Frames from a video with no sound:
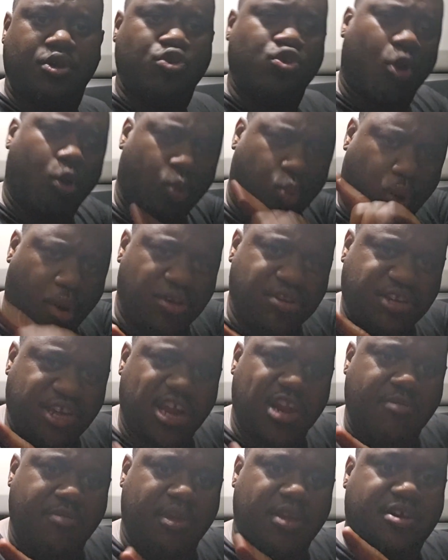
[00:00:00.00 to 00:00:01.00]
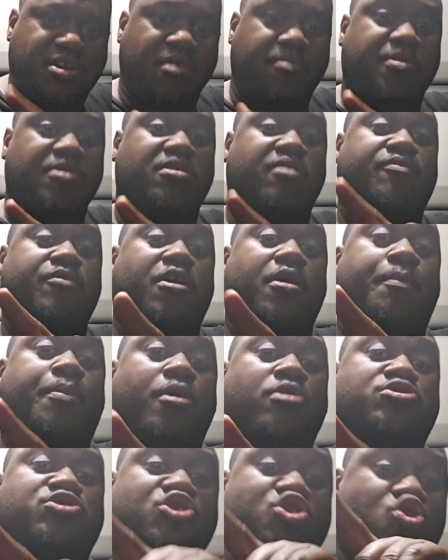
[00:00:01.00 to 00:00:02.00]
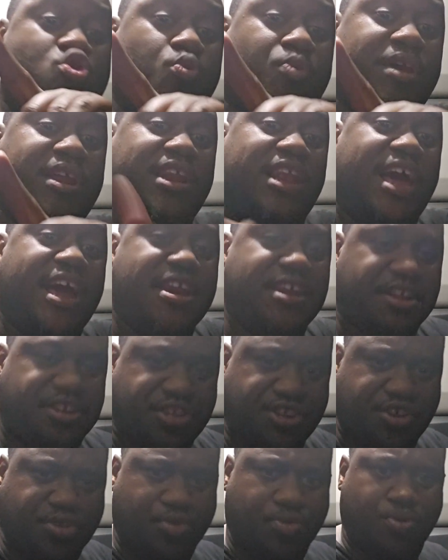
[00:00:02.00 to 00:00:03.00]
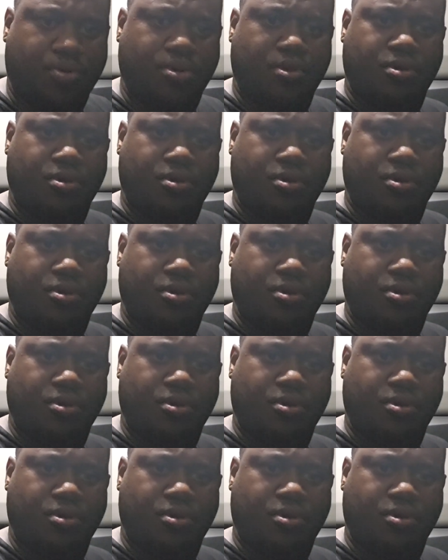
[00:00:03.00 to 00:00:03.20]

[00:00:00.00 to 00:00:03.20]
Your worst enemy could be the very person you related to